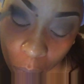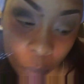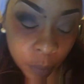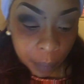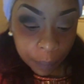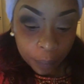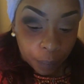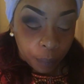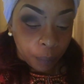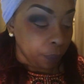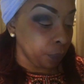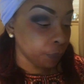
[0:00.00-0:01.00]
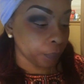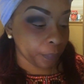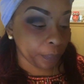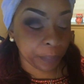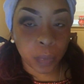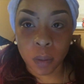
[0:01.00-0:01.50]
But if you overdo
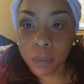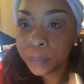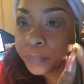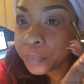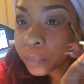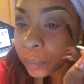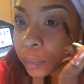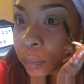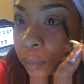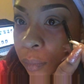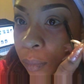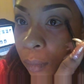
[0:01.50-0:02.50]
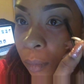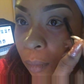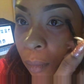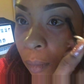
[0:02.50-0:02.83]
it, it's very hard to blend that